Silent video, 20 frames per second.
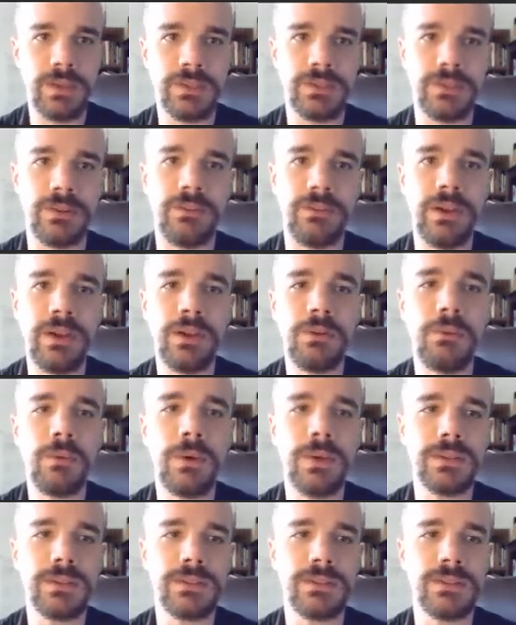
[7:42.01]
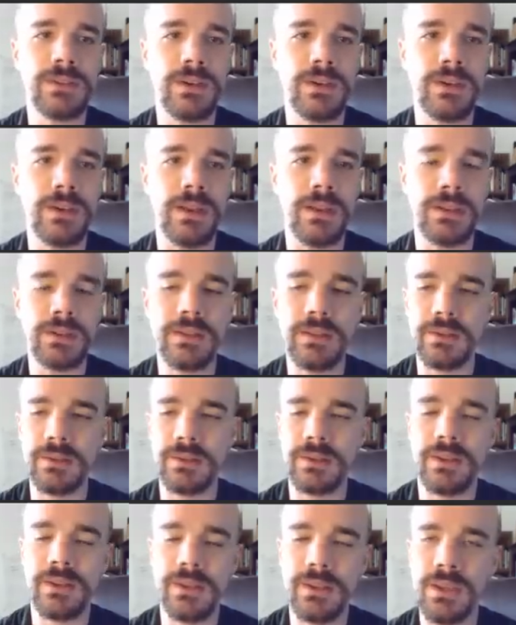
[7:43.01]
So if I want uh, a
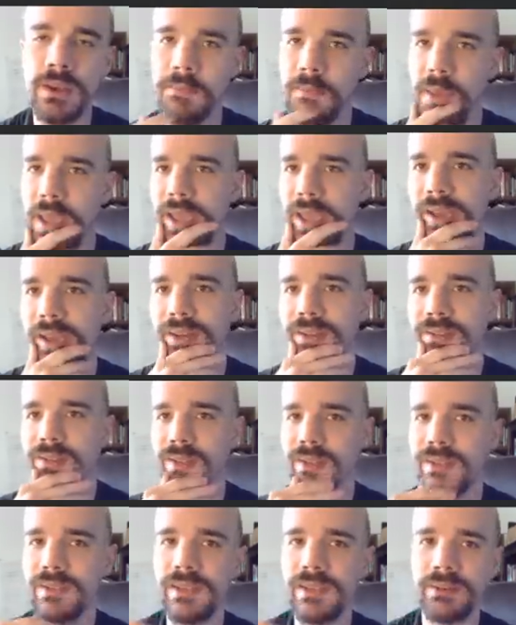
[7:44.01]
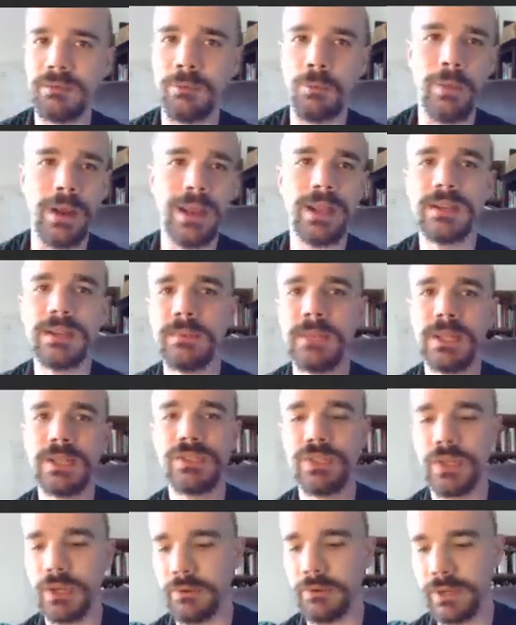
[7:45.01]
little command that randomly
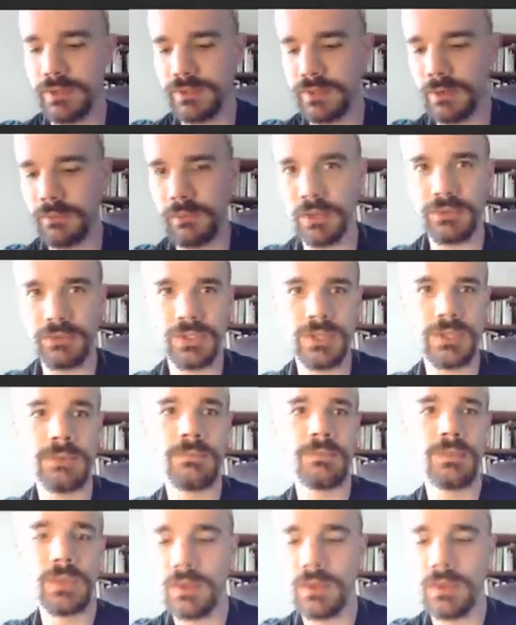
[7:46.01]
generates an emoji,